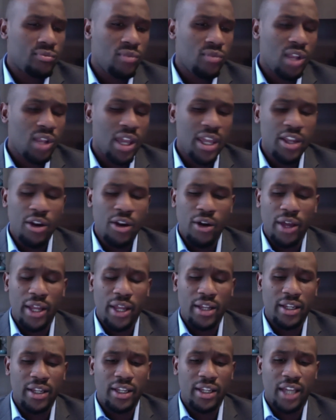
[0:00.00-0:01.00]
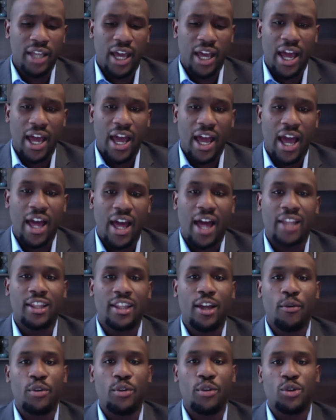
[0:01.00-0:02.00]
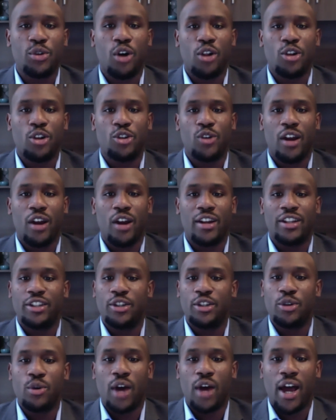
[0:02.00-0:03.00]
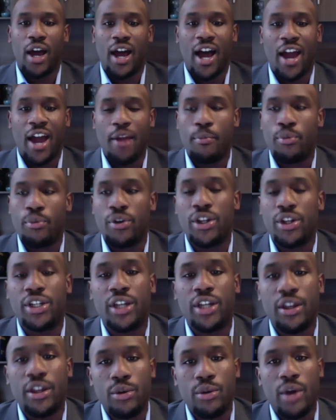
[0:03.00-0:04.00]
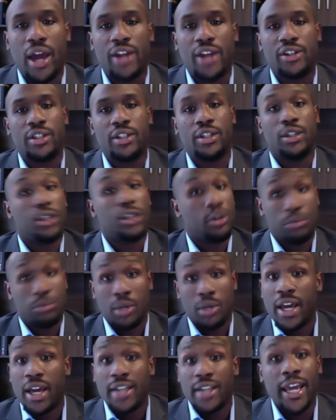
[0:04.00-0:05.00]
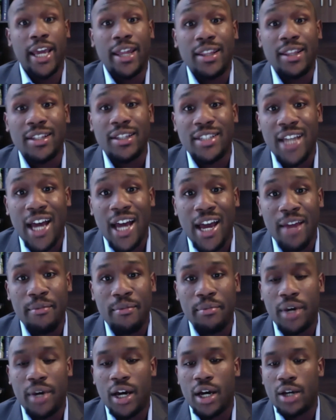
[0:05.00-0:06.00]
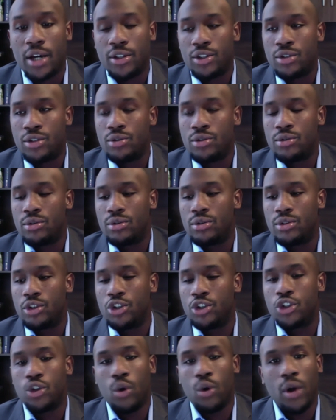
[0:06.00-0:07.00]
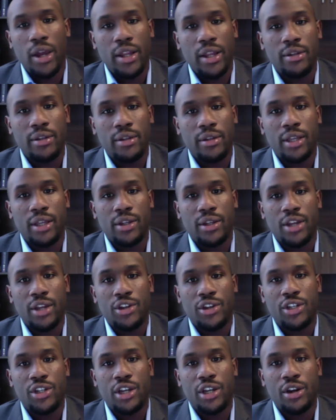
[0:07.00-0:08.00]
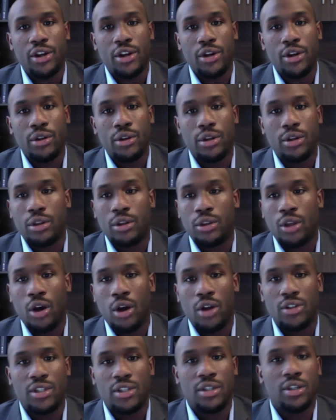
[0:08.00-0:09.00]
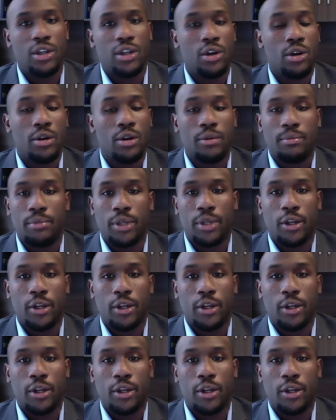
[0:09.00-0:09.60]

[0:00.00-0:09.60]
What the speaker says: You know, and I love what you all are trying to do. I appreciate you actually, you know, taking the time to join and share your thoughts and your, you know,